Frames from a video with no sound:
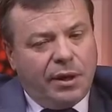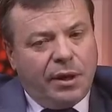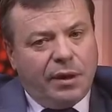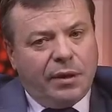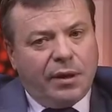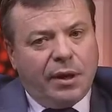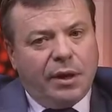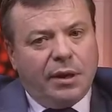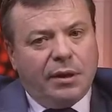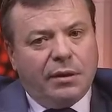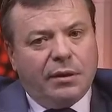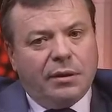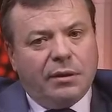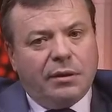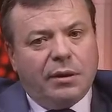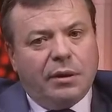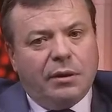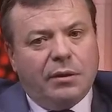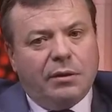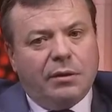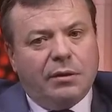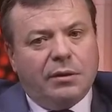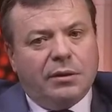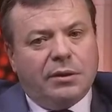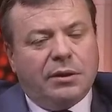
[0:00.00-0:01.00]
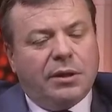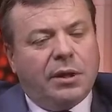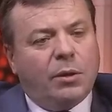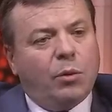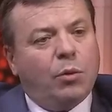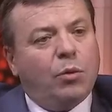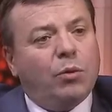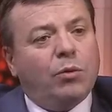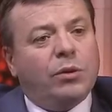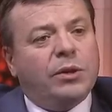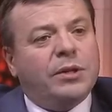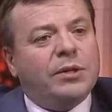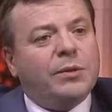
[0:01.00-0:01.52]
and then there
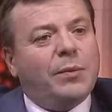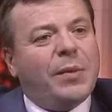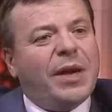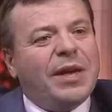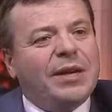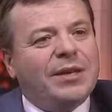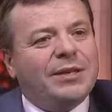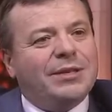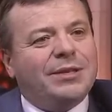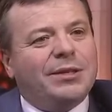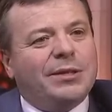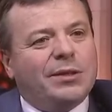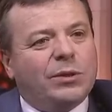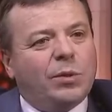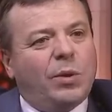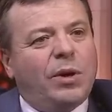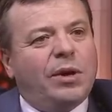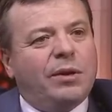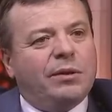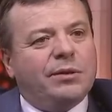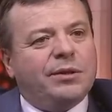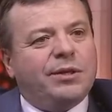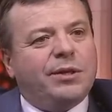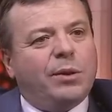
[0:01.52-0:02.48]
were all the debates as well.